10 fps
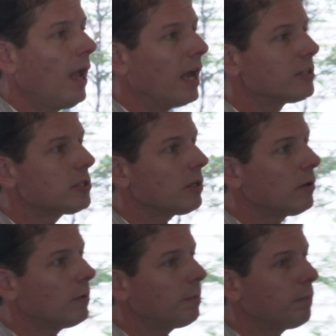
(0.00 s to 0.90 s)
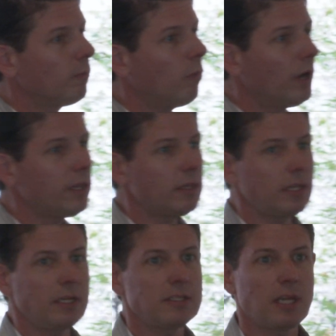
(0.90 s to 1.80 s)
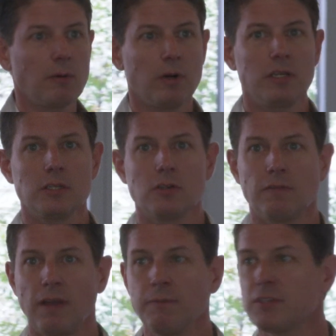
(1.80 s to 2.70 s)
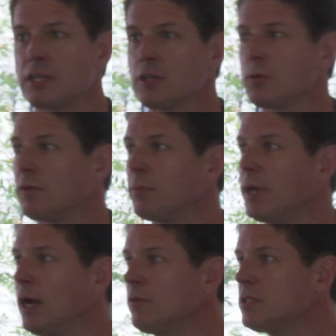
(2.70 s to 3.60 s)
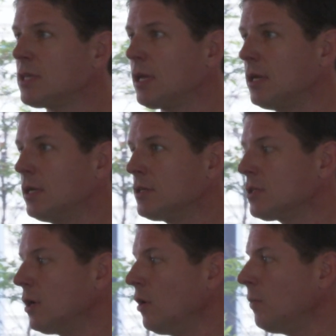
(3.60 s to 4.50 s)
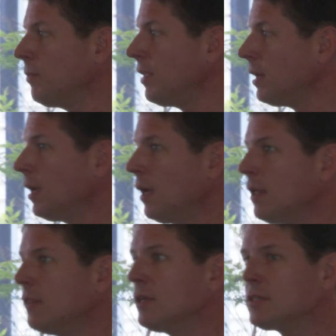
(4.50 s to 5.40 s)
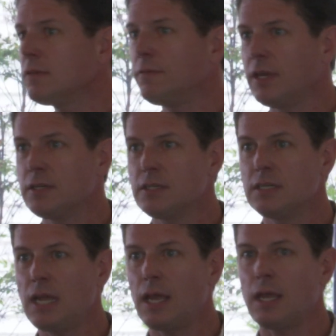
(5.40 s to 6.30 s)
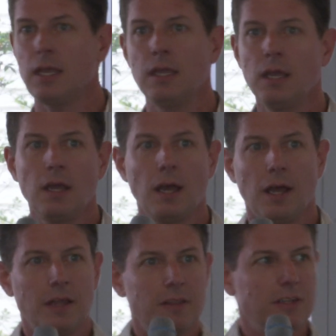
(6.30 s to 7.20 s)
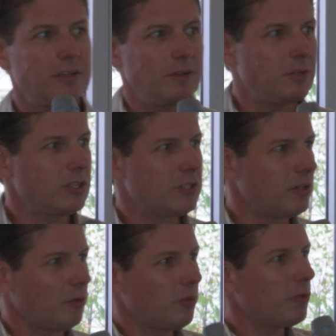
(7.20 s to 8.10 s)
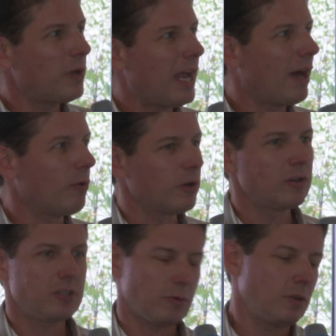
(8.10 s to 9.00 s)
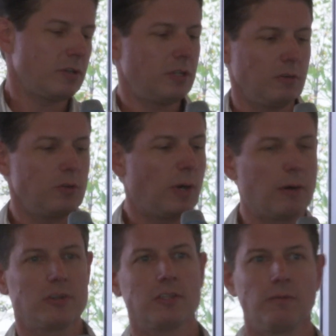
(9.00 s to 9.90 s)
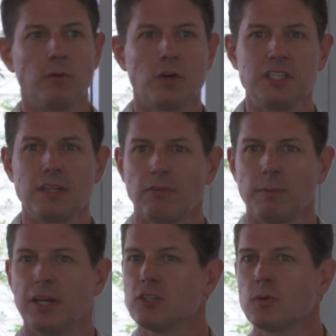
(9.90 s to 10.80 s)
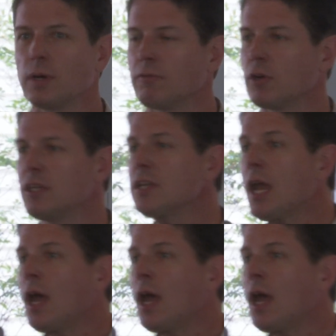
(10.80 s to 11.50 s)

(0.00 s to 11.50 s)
And so one of the things that I wanted to sort of emphasize right from the outset is the hope that this event today, which is 3 hours or 2 hours and 47 minutes or whatever it is,